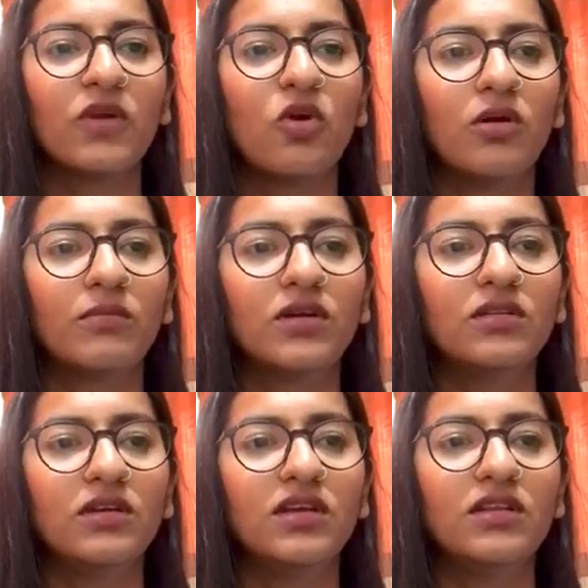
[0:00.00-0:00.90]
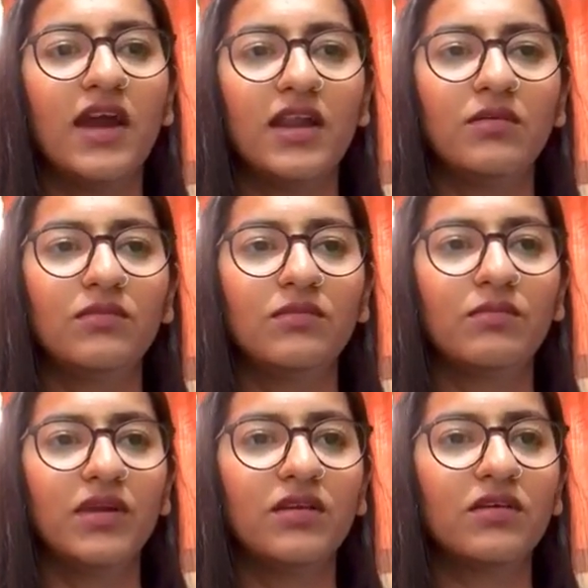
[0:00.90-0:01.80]
common in
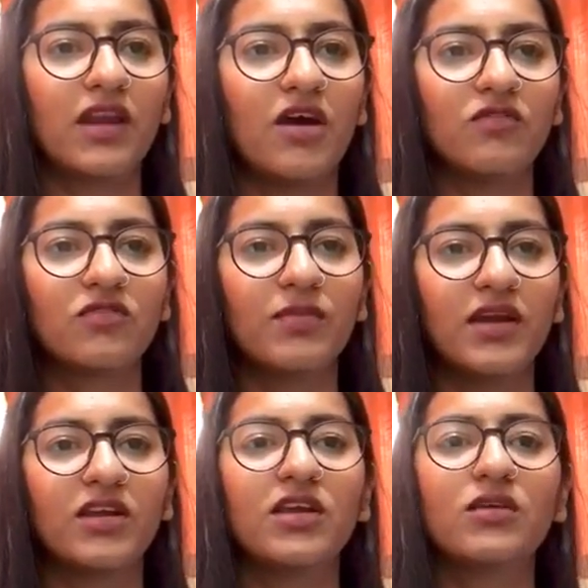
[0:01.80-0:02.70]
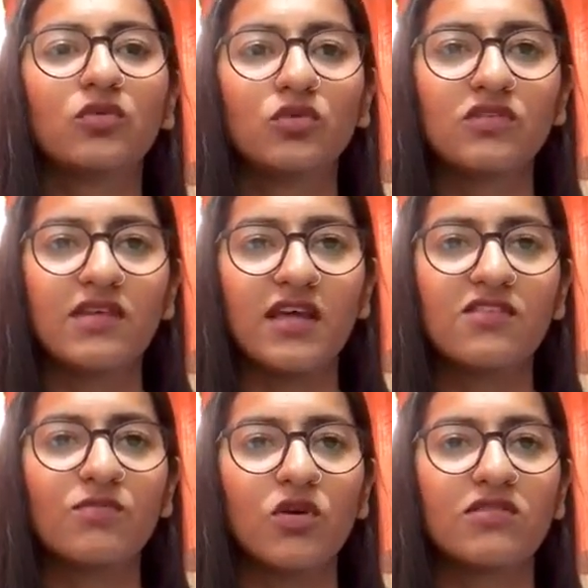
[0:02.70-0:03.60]
handmade crafts, bakery goods
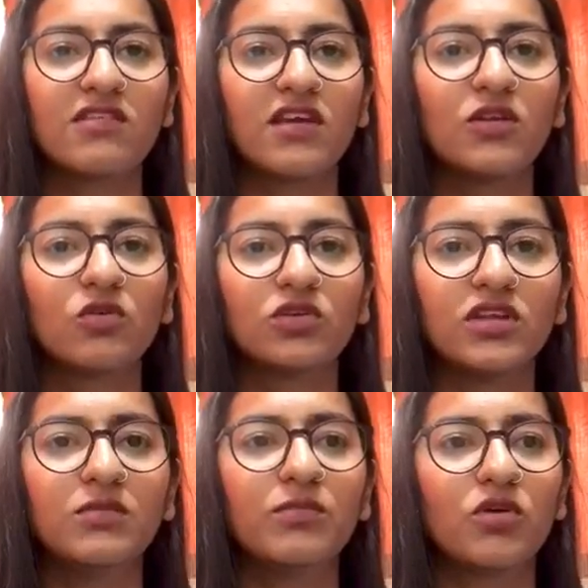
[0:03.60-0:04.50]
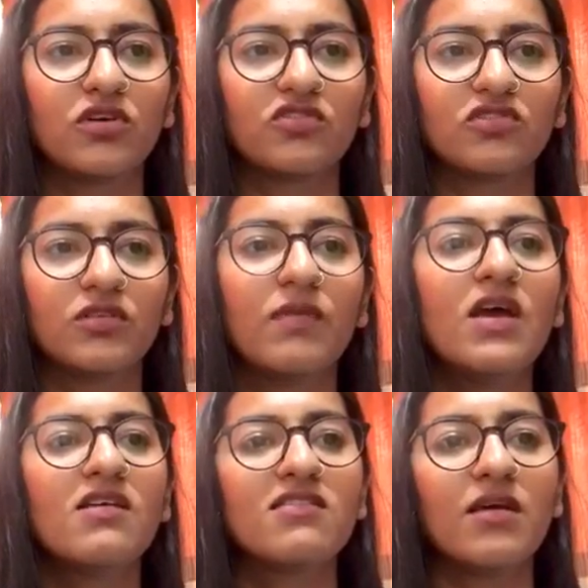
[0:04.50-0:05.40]
and small scale clothing production.
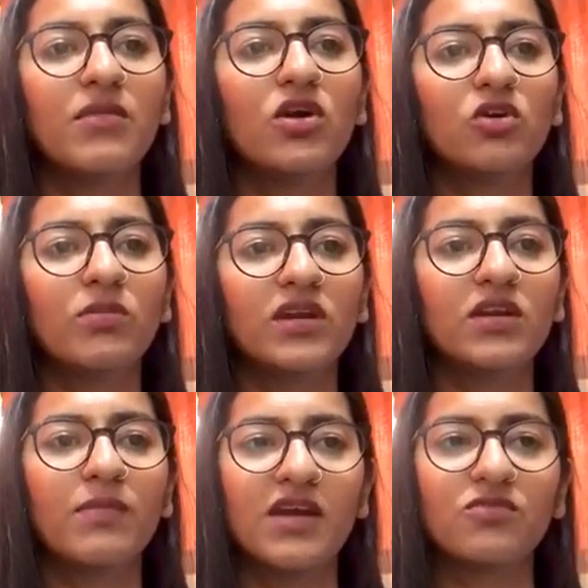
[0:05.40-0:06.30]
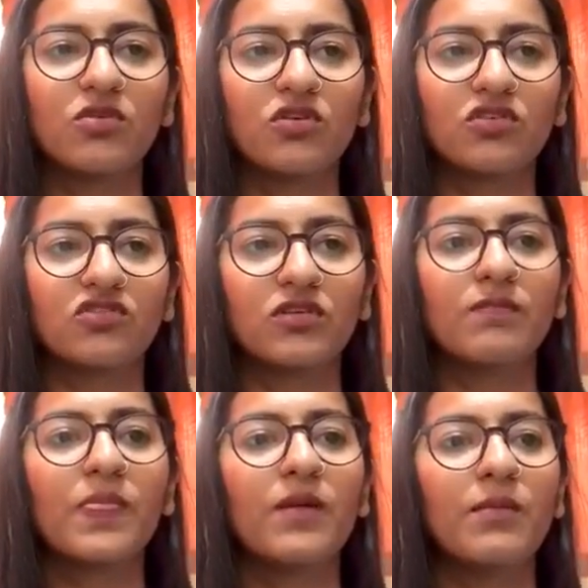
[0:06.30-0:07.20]
Semi automated batch production,
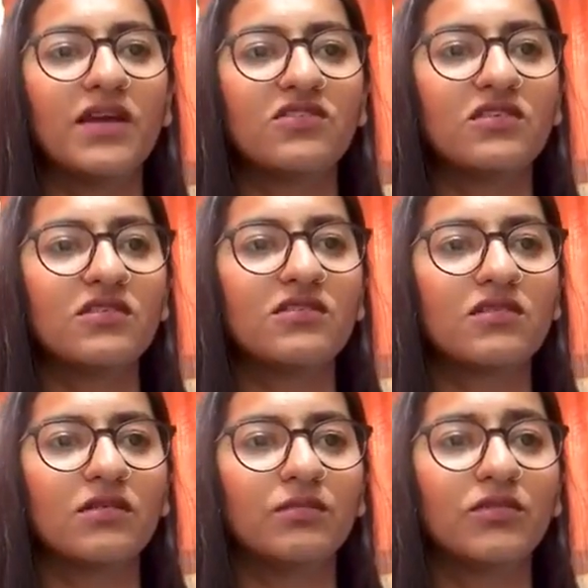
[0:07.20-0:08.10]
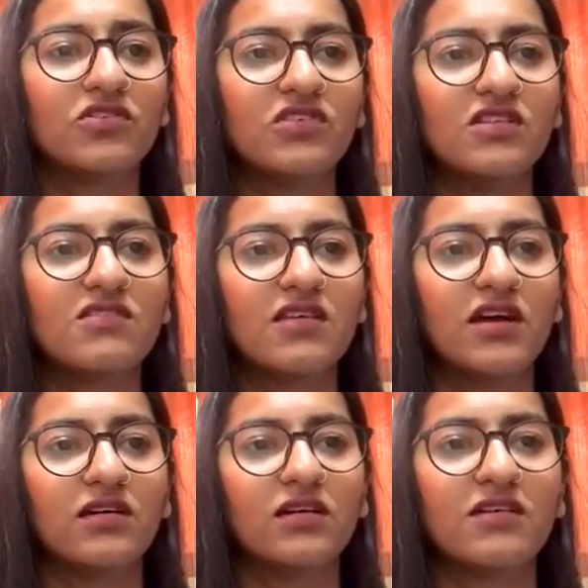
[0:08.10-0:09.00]
matches machines
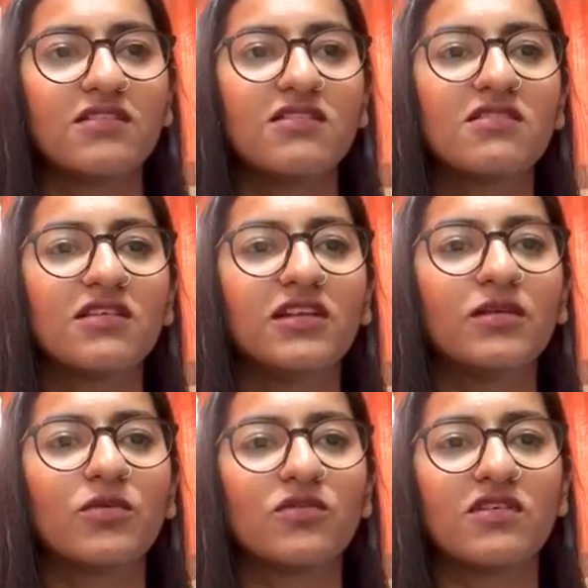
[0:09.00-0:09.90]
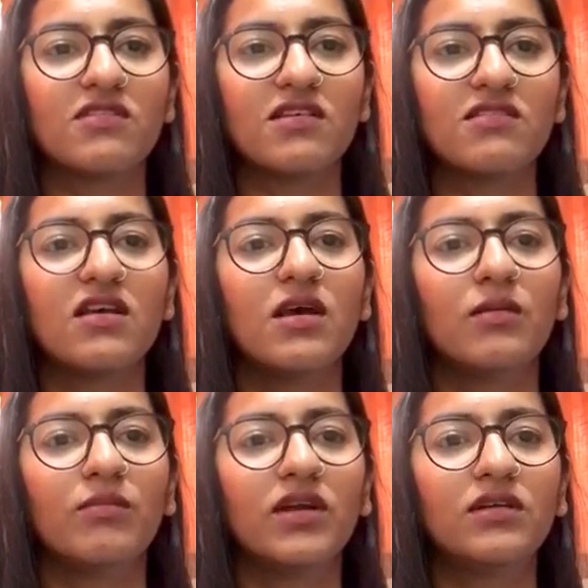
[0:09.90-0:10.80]
assist in the processes,
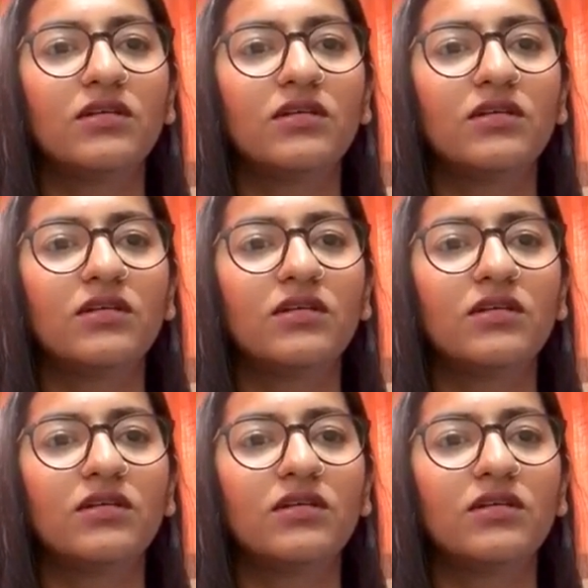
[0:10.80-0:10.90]
but